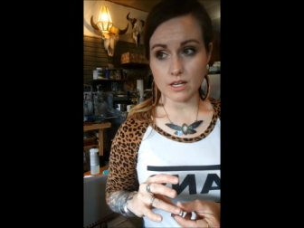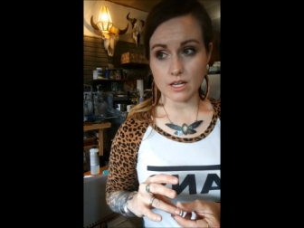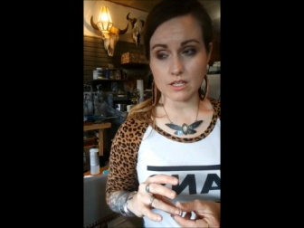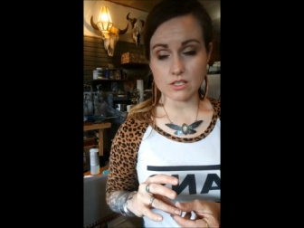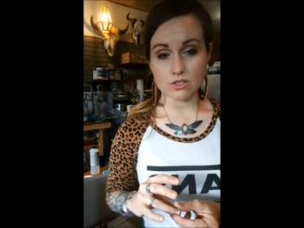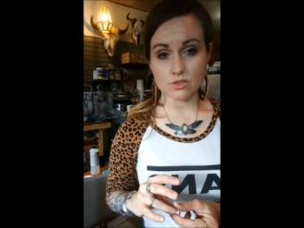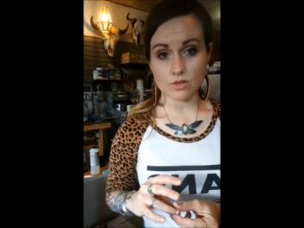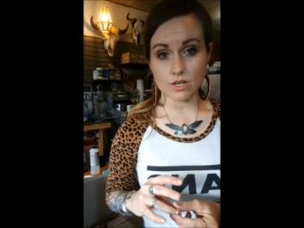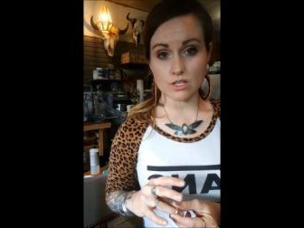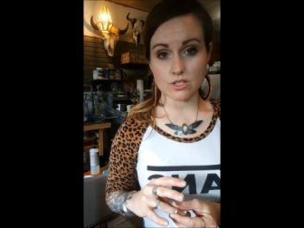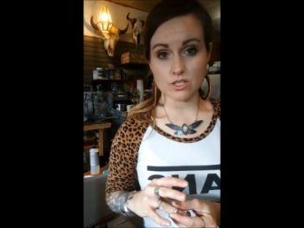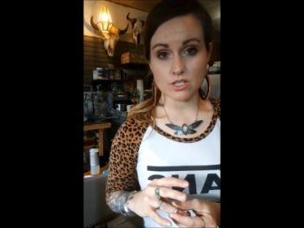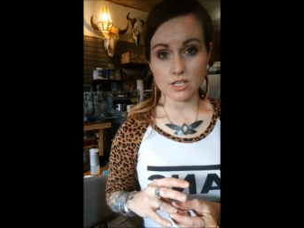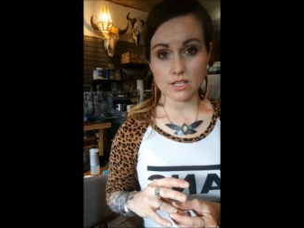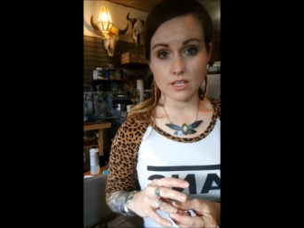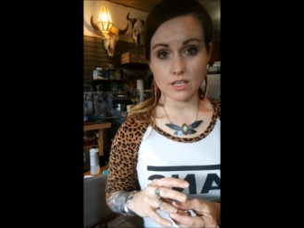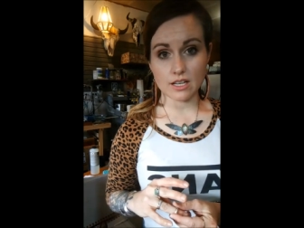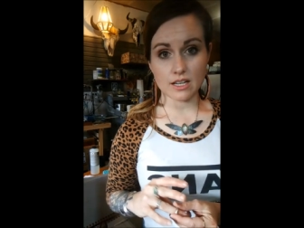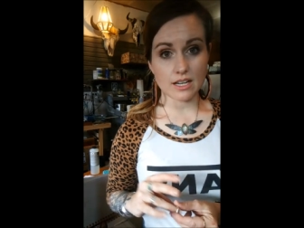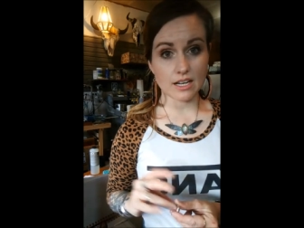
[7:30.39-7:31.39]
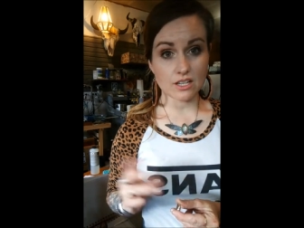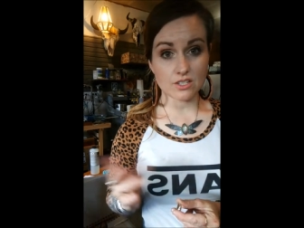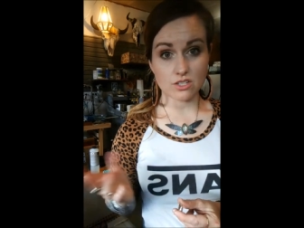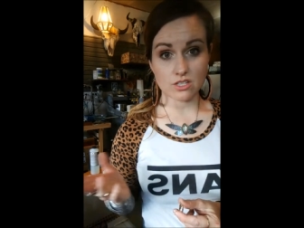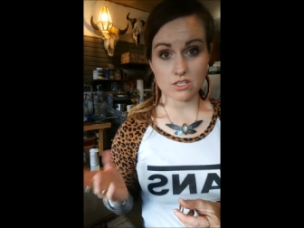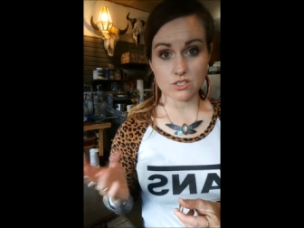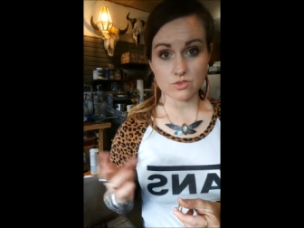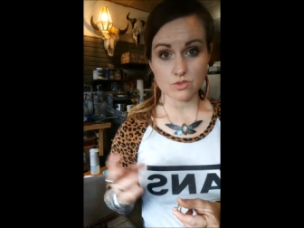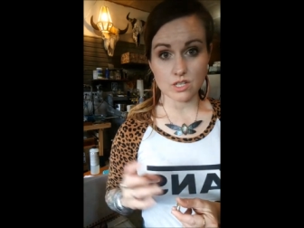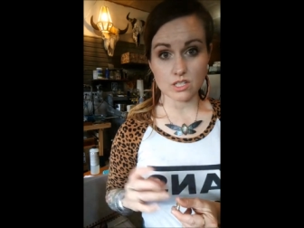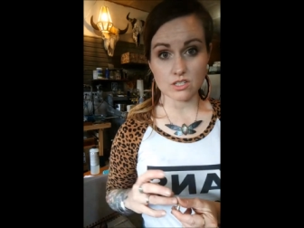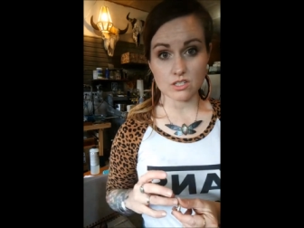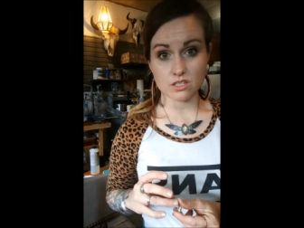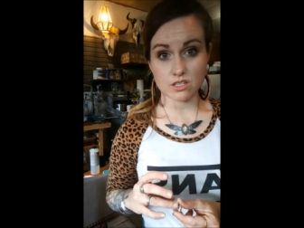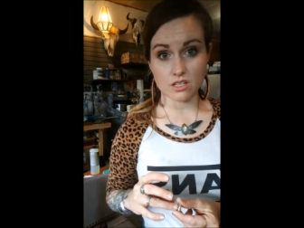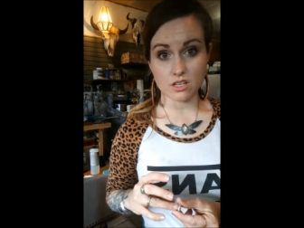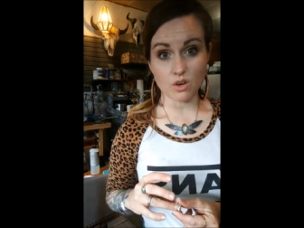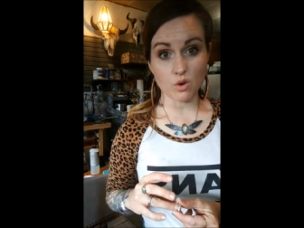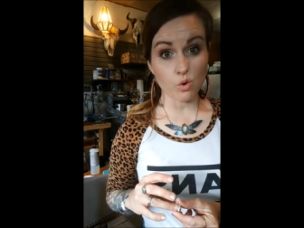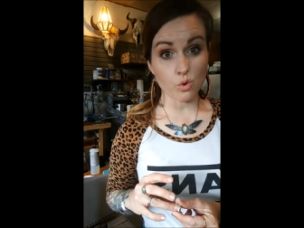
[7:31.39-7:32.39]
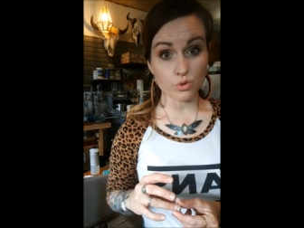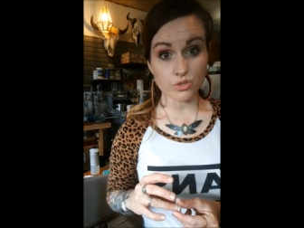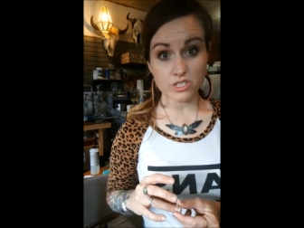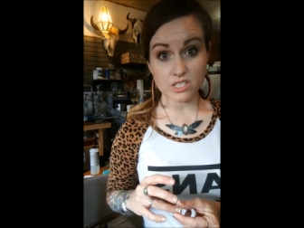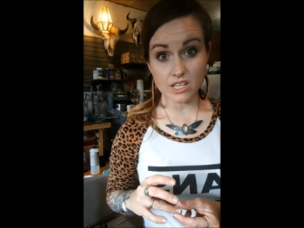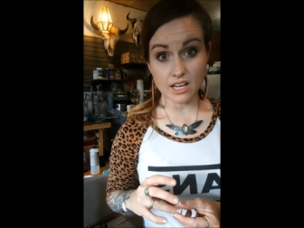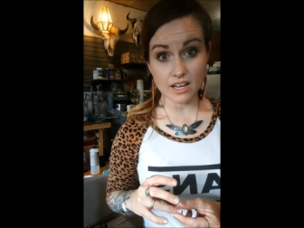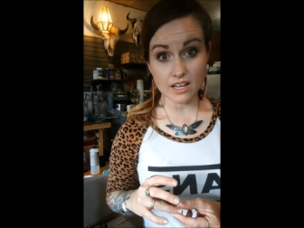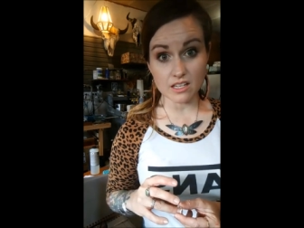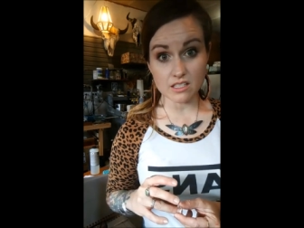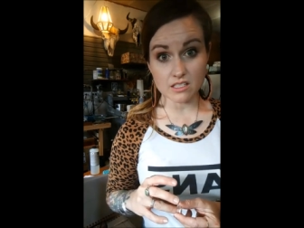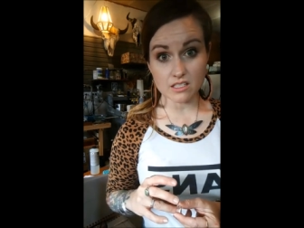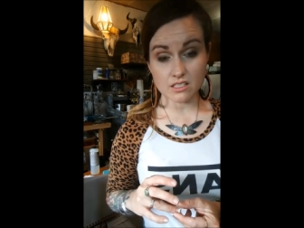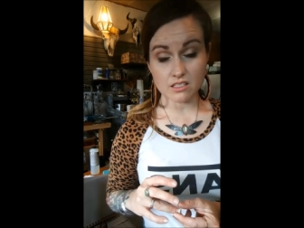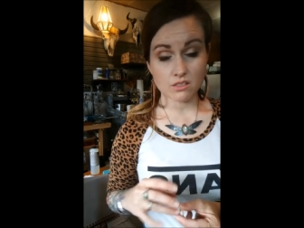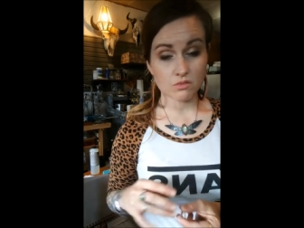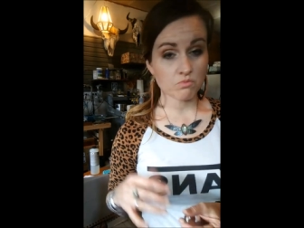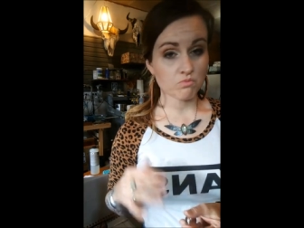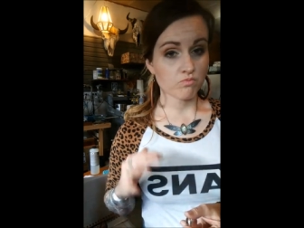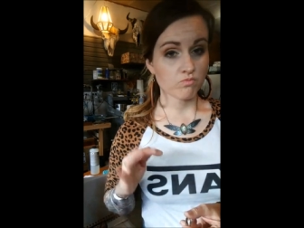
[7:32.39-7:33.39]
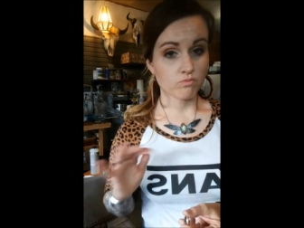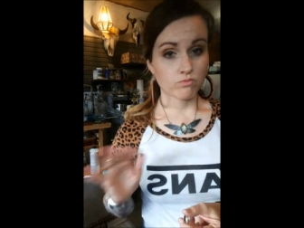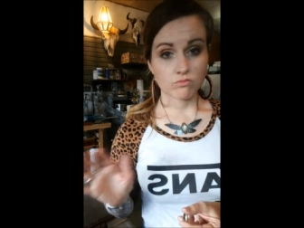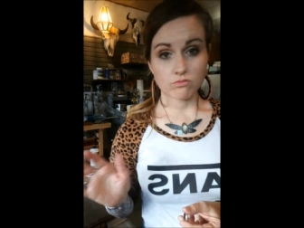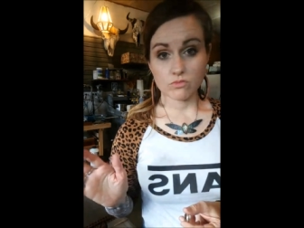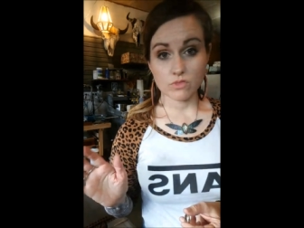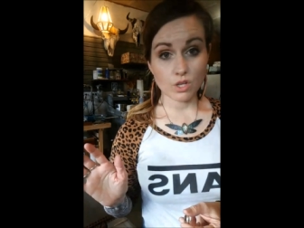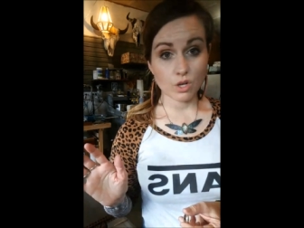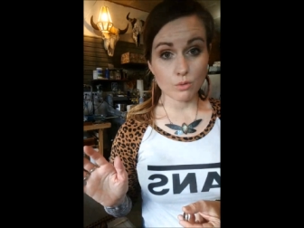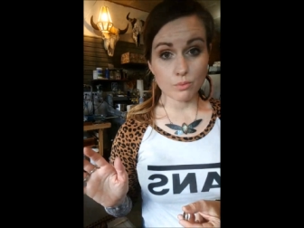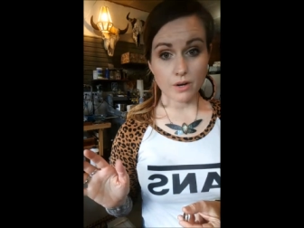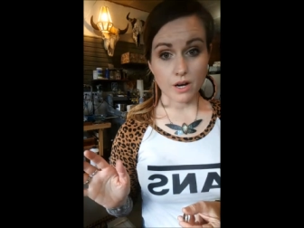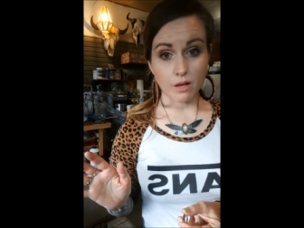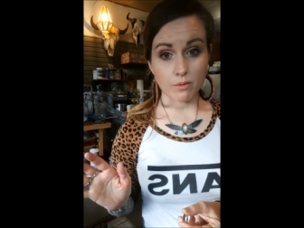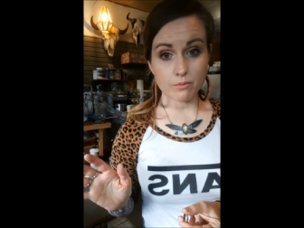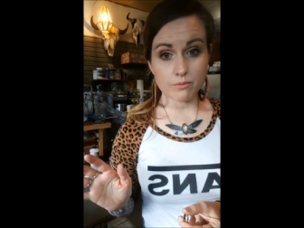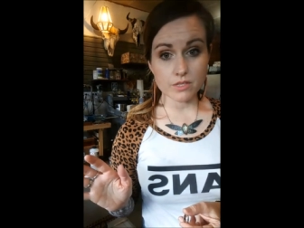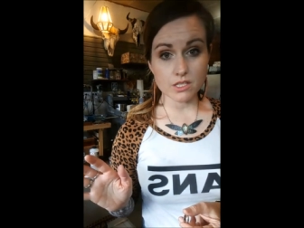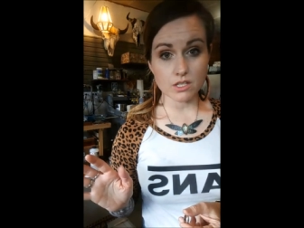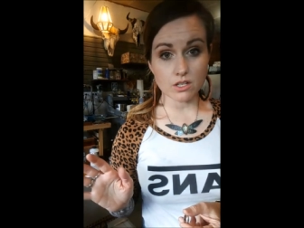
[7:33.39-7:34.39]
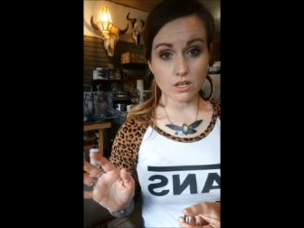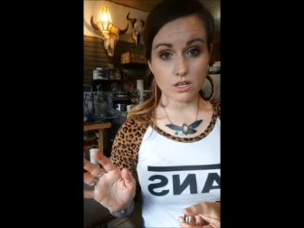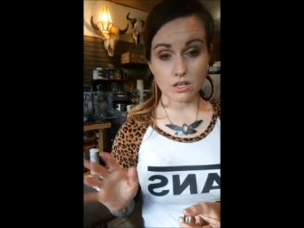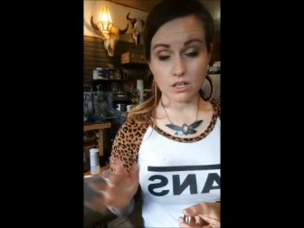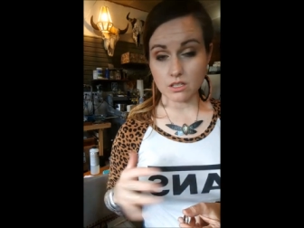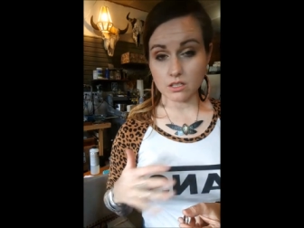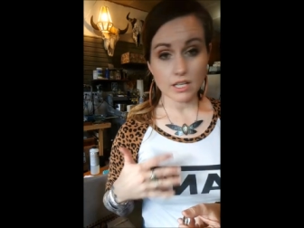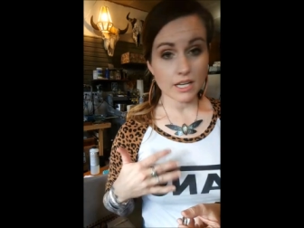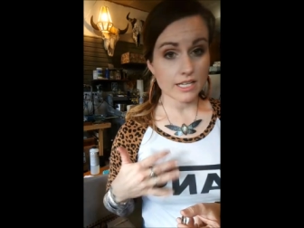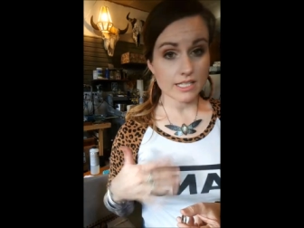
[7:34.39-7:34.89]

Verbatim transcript: I stretched it and actually stretched it a whole size no problems at all.